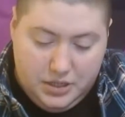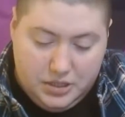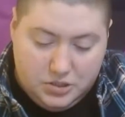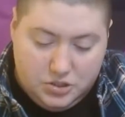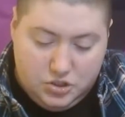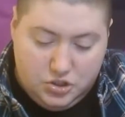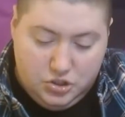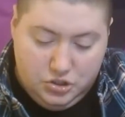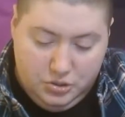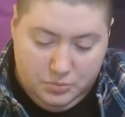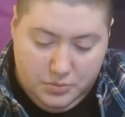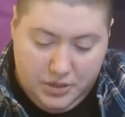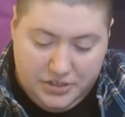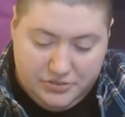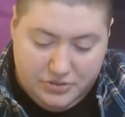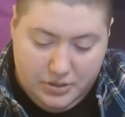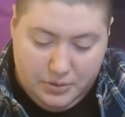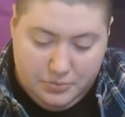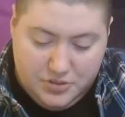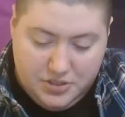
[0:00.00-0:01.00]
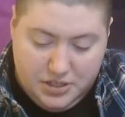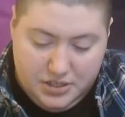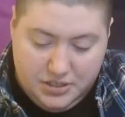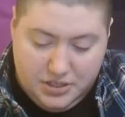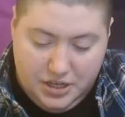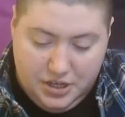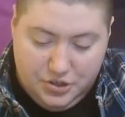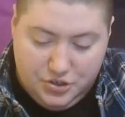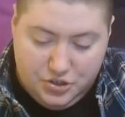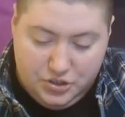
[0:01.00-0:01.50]
is too much
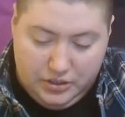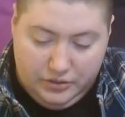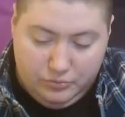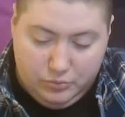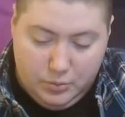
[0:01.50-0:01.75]
representation of